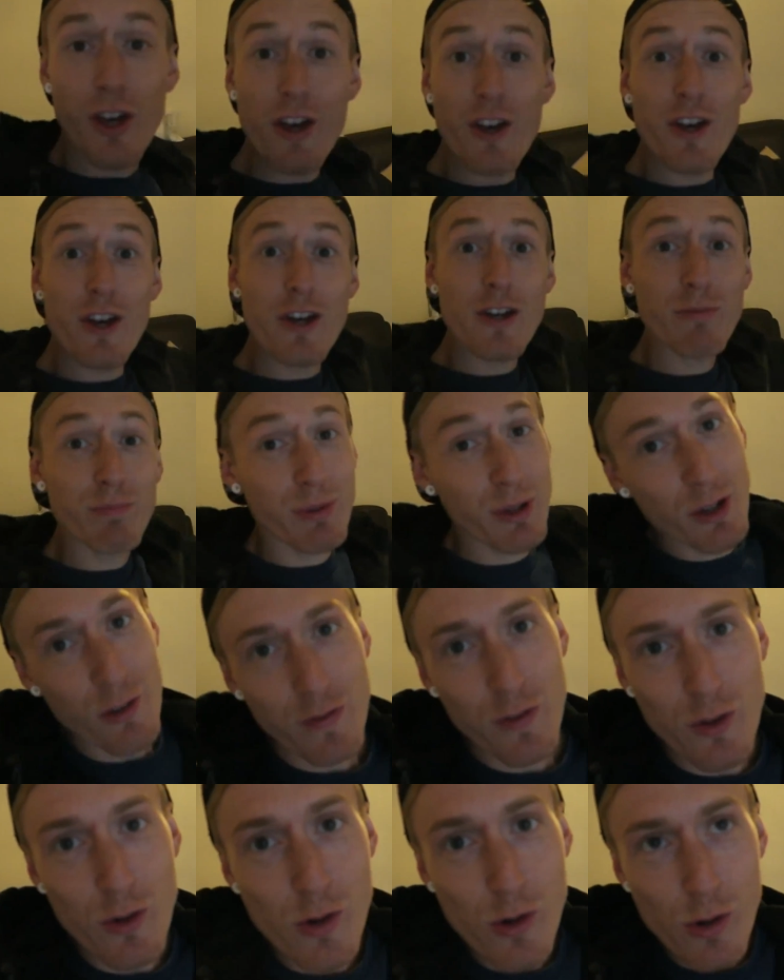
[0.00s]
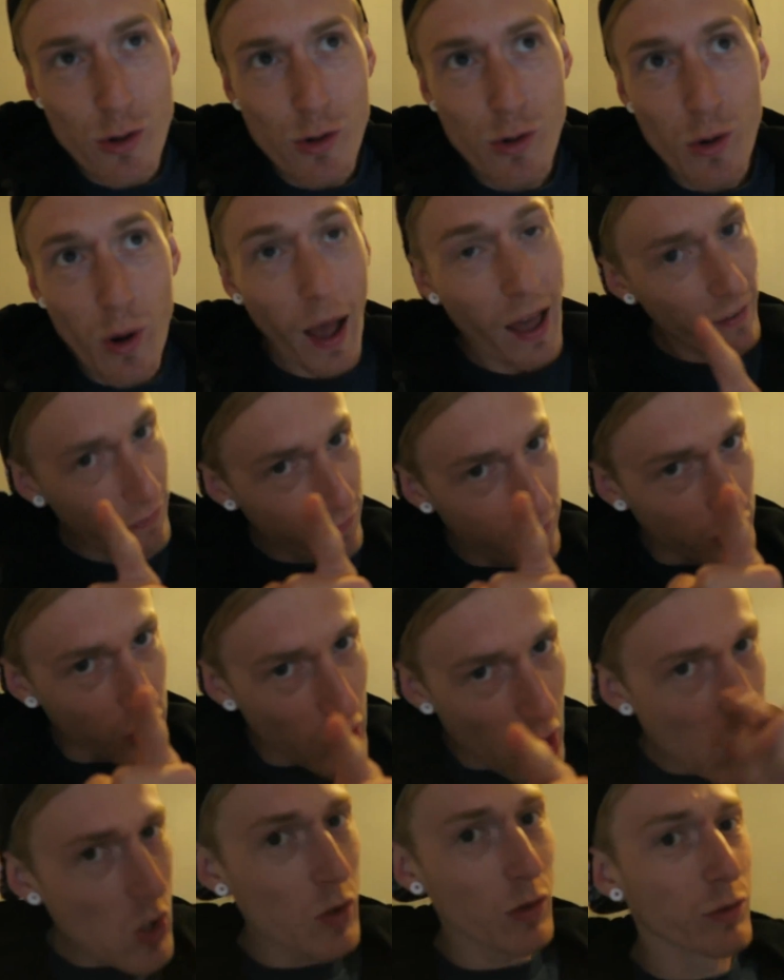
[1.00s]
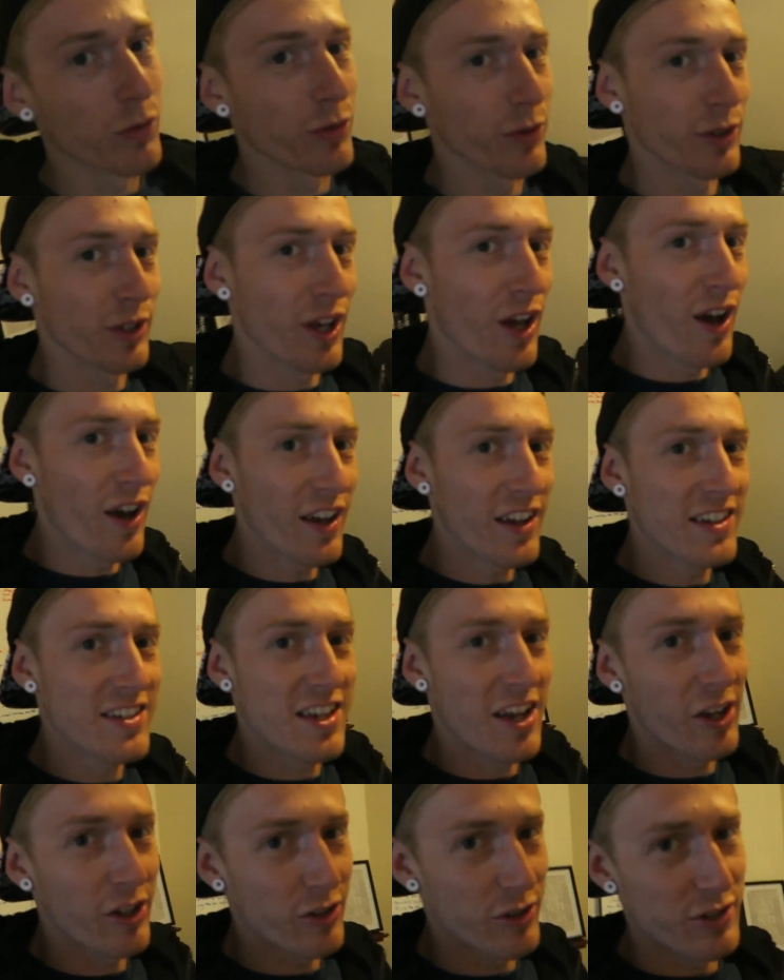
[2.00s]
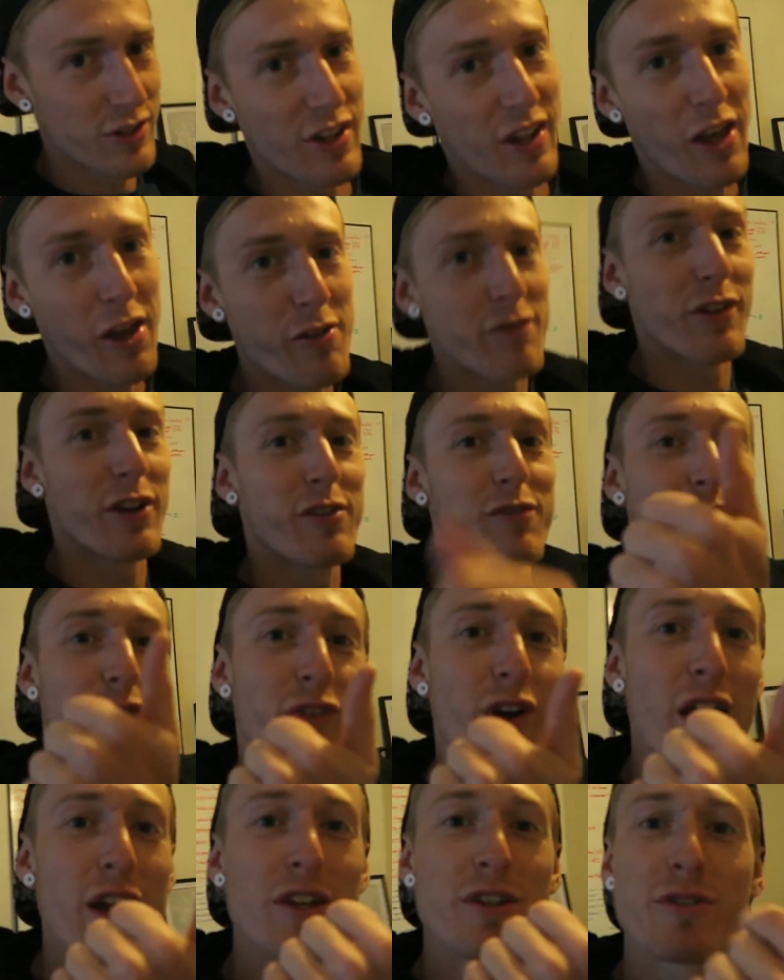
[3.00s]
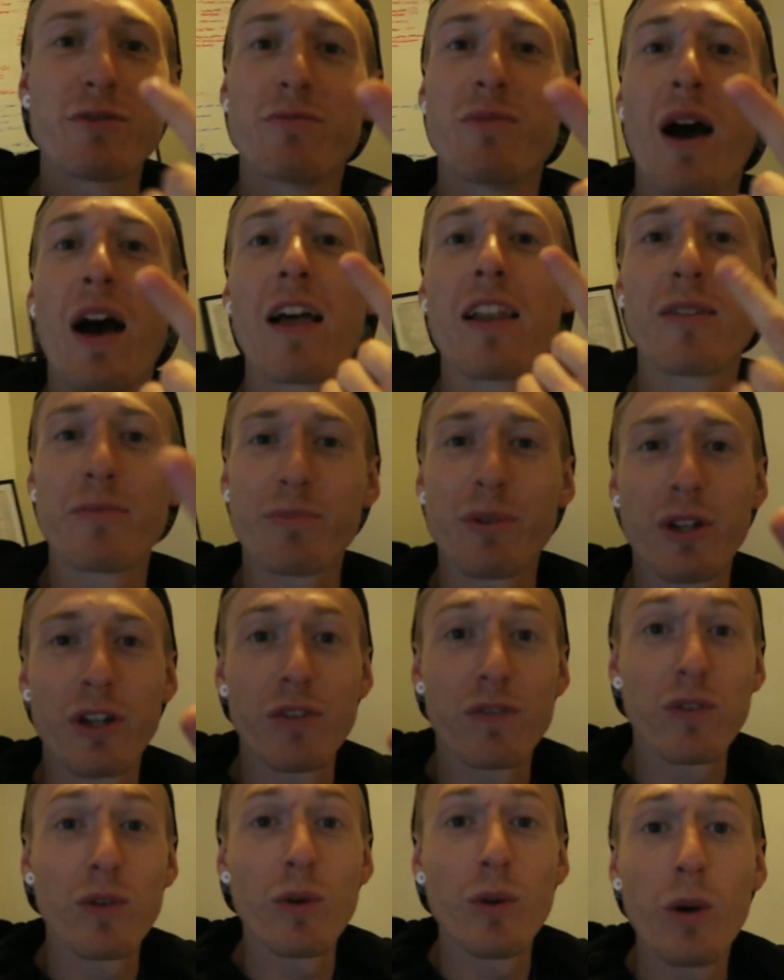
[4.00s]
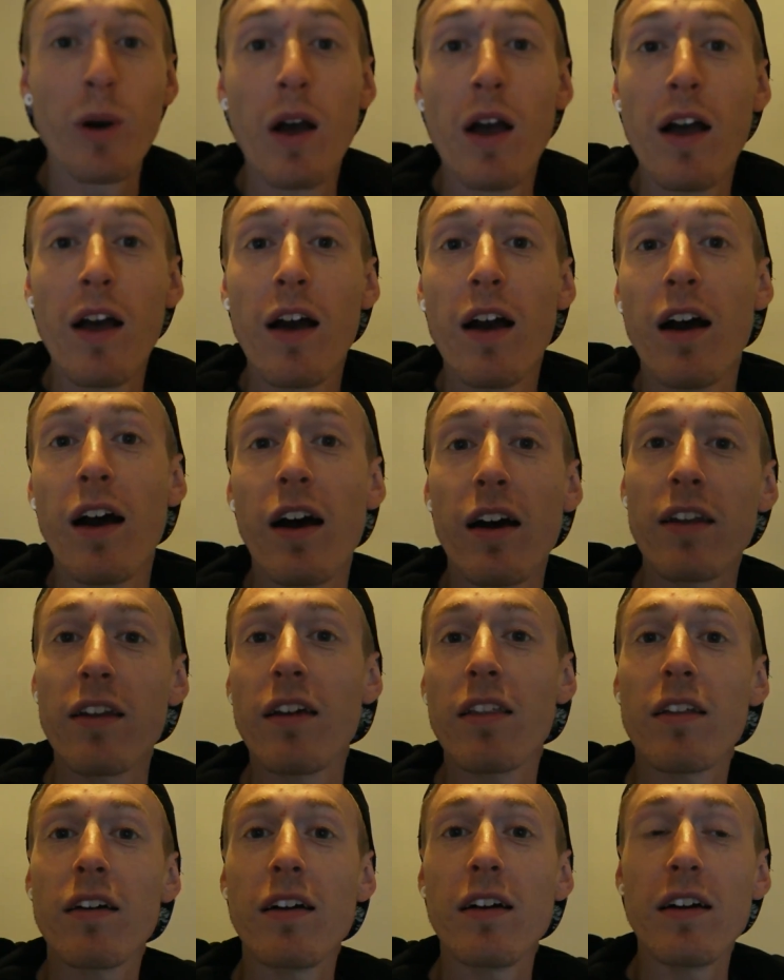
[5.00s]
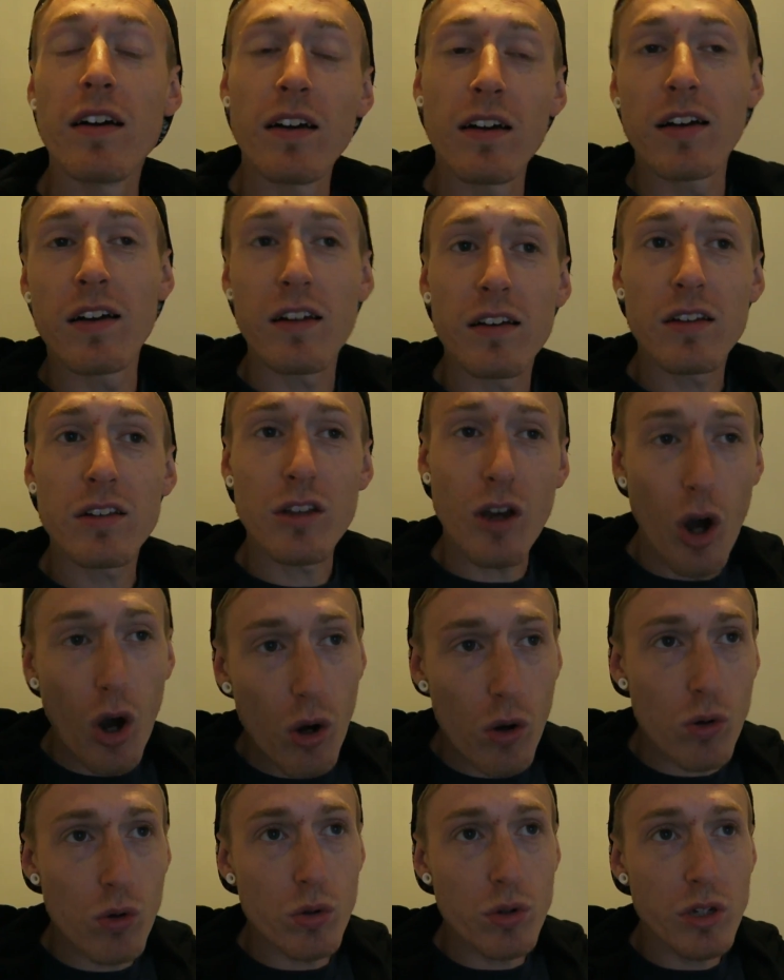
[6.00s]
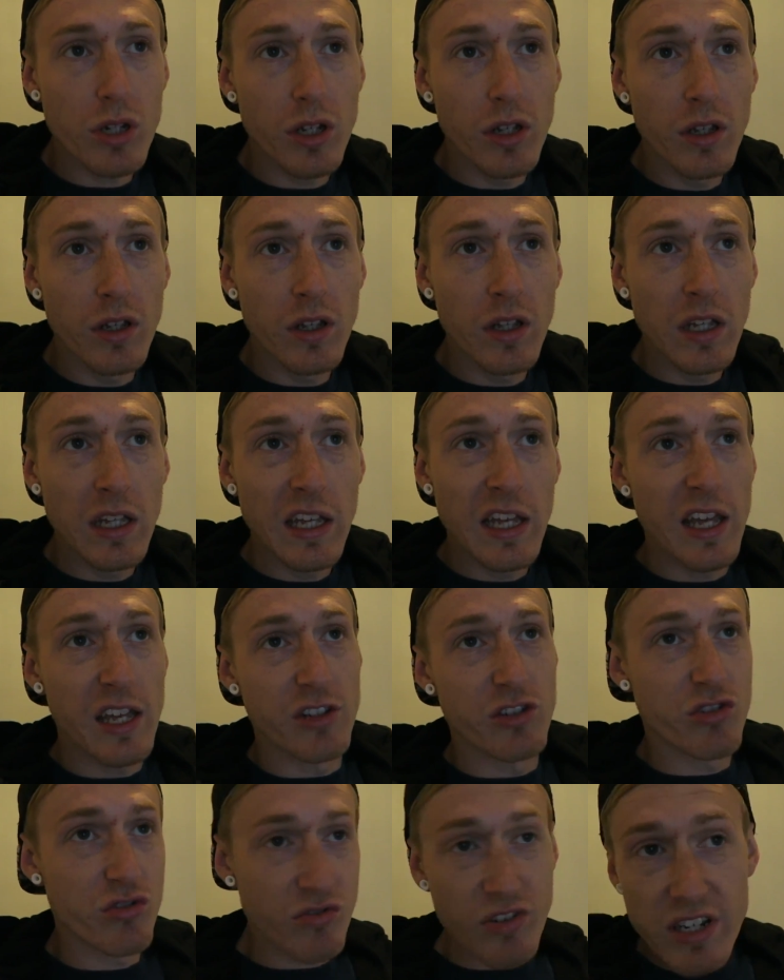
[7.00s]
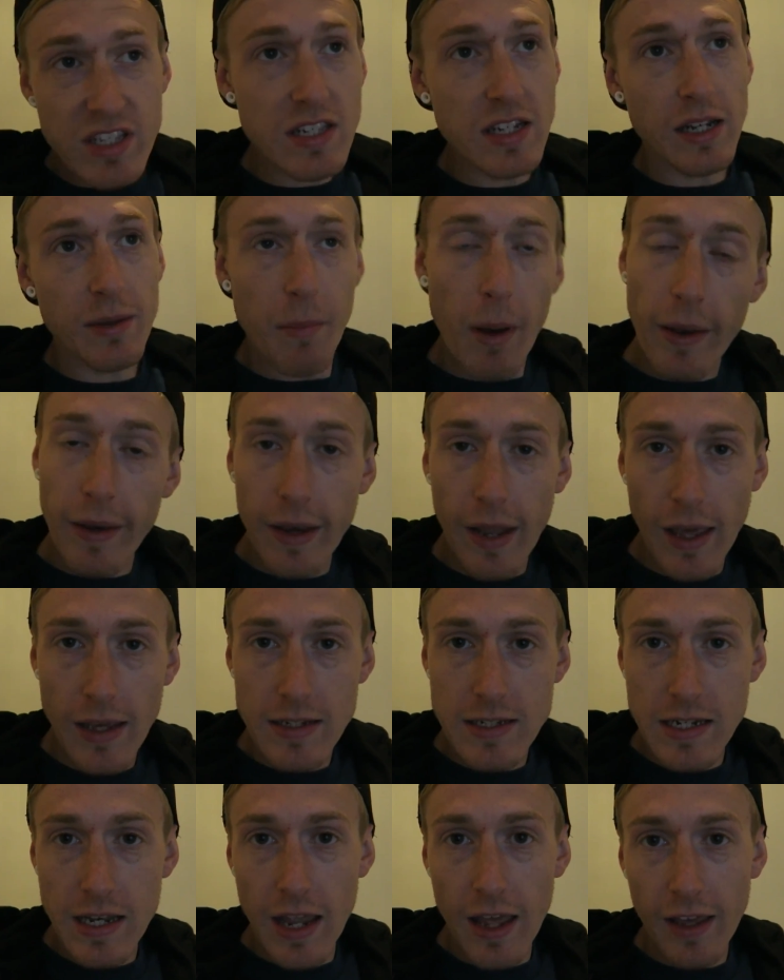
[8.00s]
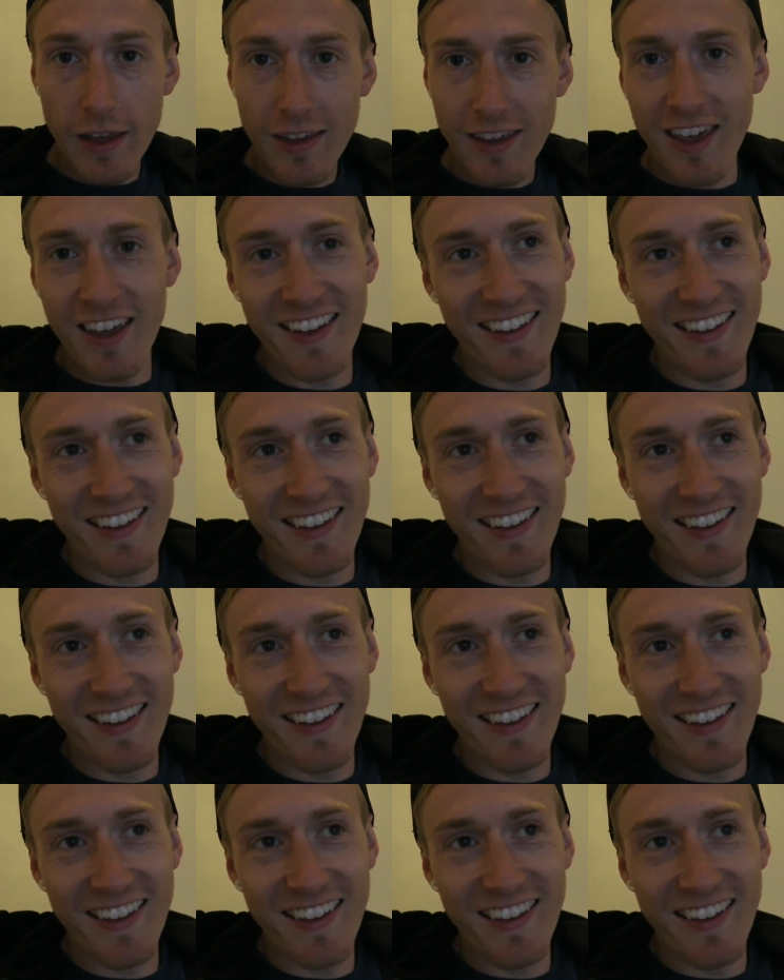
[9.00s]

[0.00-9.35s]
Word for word: Good, beautiful afternoon, guys. How are you doing today? Feeling fresh and well and beautiful. Another cold, drizzly Monday today.